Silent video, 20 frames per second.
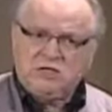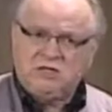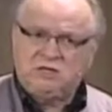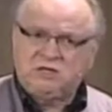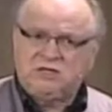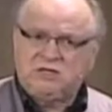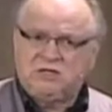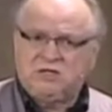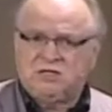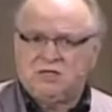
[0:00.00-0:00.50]

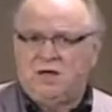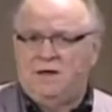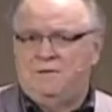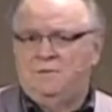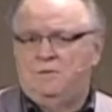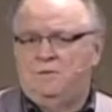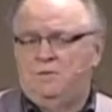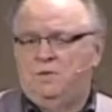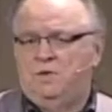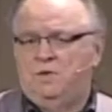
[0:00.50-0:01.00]
his
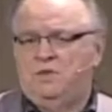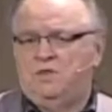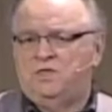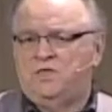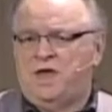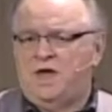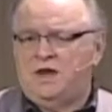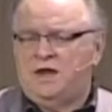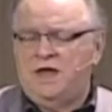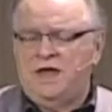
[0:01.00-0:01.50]
thumb with
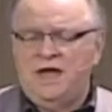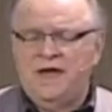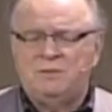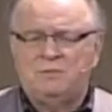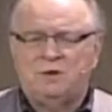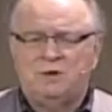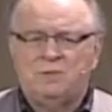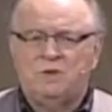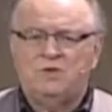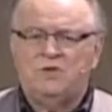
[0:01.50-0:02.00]
that
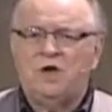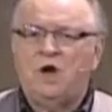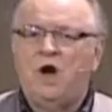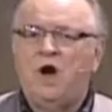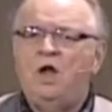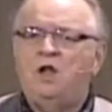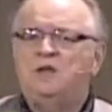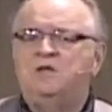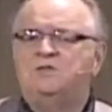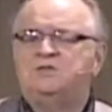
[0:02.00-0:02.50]
hammer with
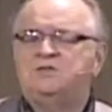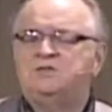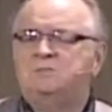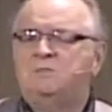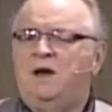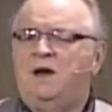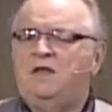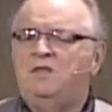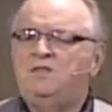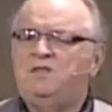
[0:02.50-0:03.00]
all of his
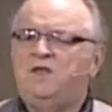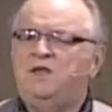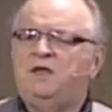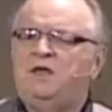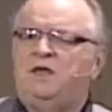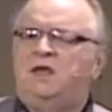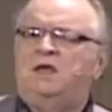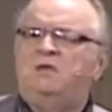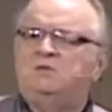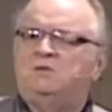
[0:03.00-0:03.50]
might,
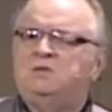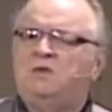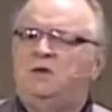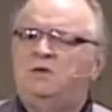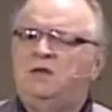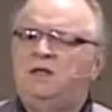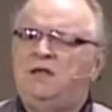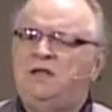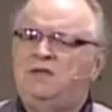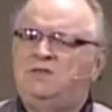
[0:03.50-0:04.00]
thinking he was
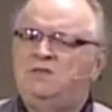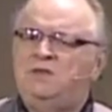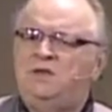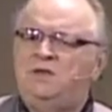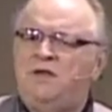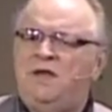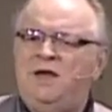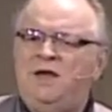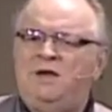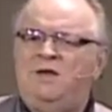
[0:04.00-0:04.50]
going to hit the
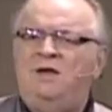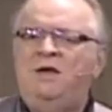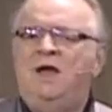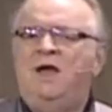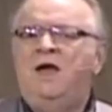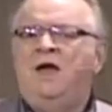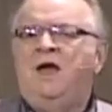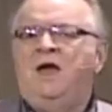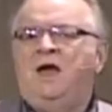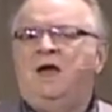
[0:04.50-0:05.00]
nail,
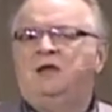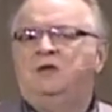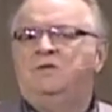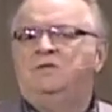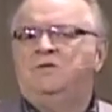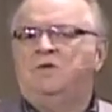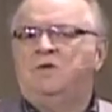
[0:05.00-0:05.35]
and of